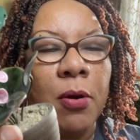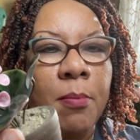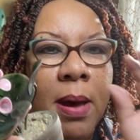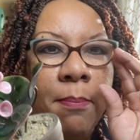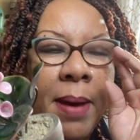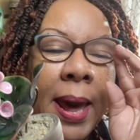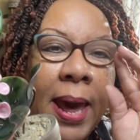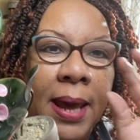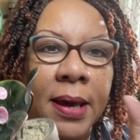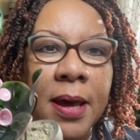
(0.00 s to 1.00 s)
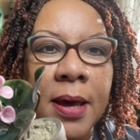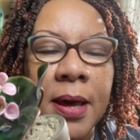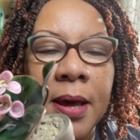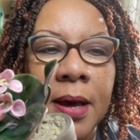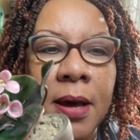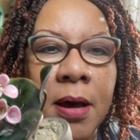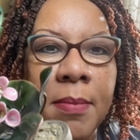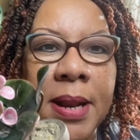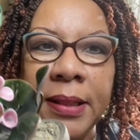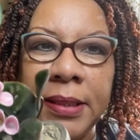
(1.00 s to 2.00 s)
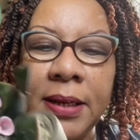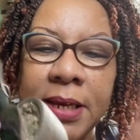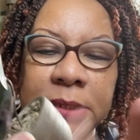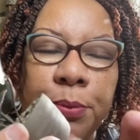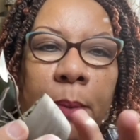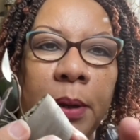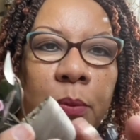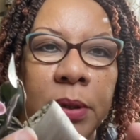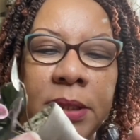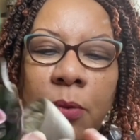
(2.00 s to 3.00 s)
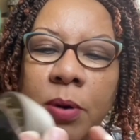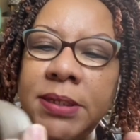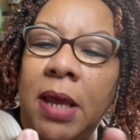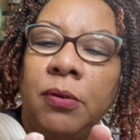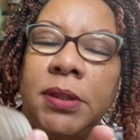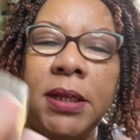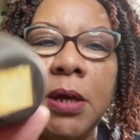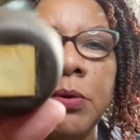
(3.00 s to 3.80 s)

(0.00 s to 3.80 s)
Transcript: on my bag. And I think that's probably what that was. I don't think there